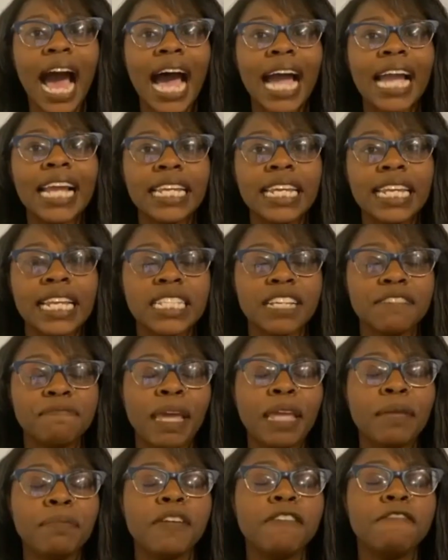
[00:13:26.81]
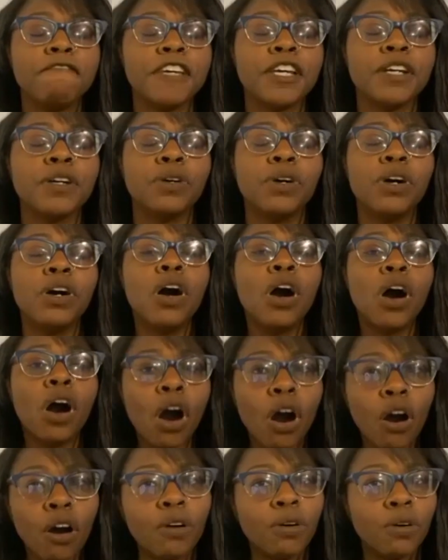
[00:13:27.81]
I needed to make me feel
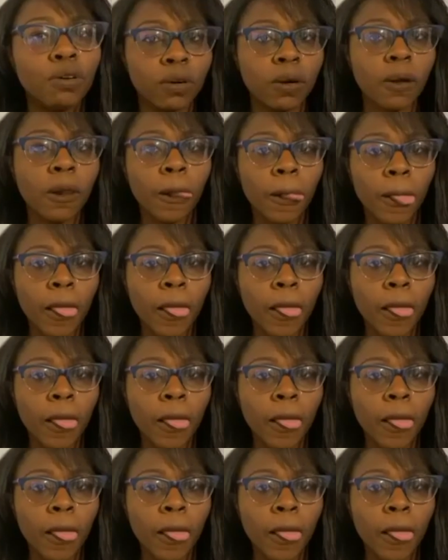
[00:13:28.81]
whole.